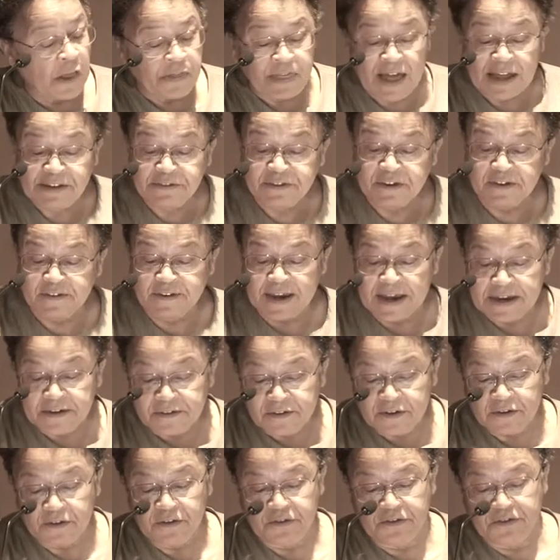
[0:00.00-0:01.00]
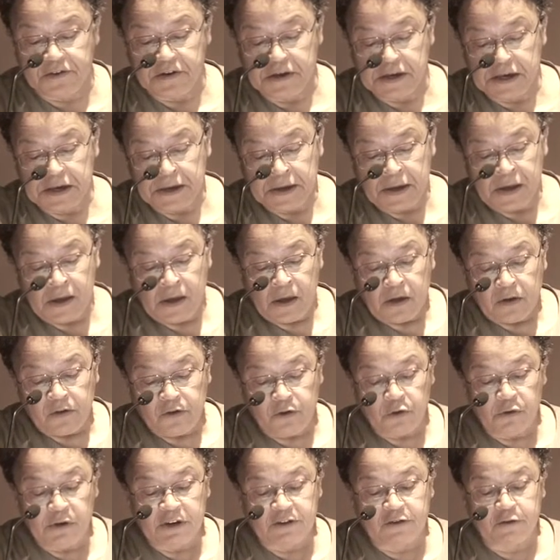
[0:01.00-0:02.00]
that's a tendency
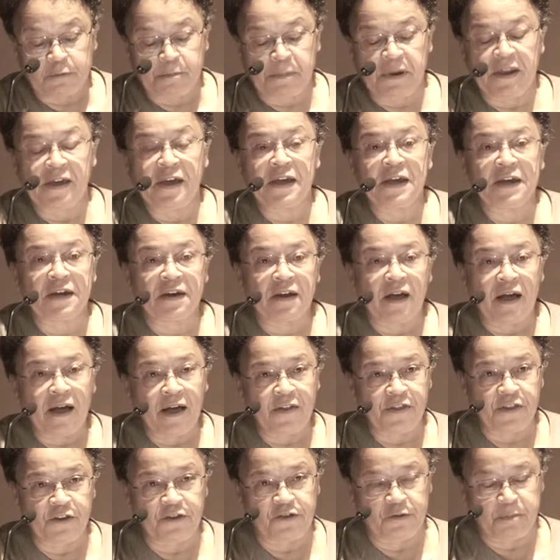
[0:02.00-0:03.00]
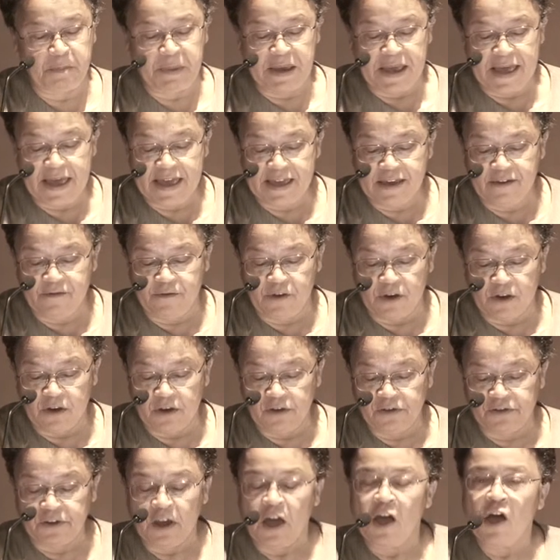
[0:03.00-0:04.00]
to explain others'
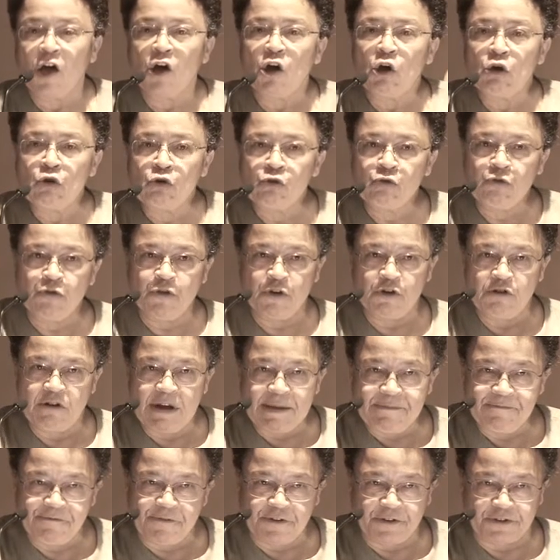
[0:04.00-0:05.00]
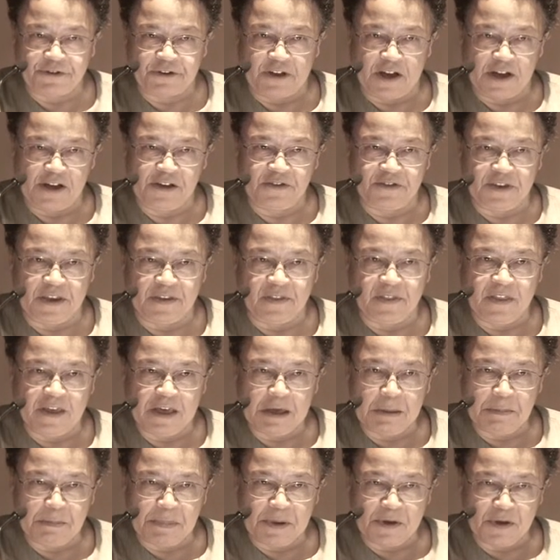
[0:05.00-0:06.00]
behaviors, overemphasizing
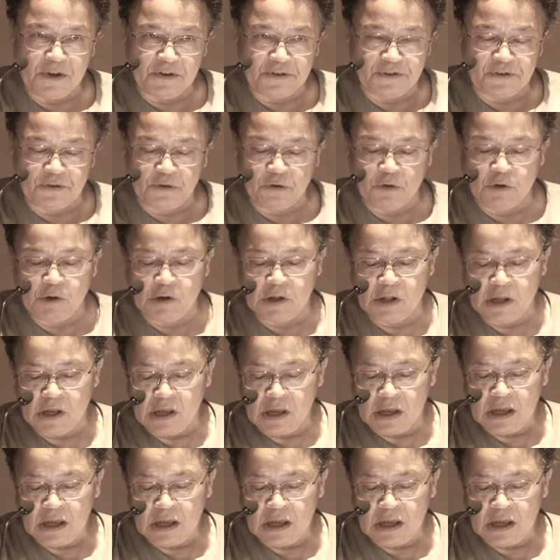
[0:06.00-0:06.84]
their personal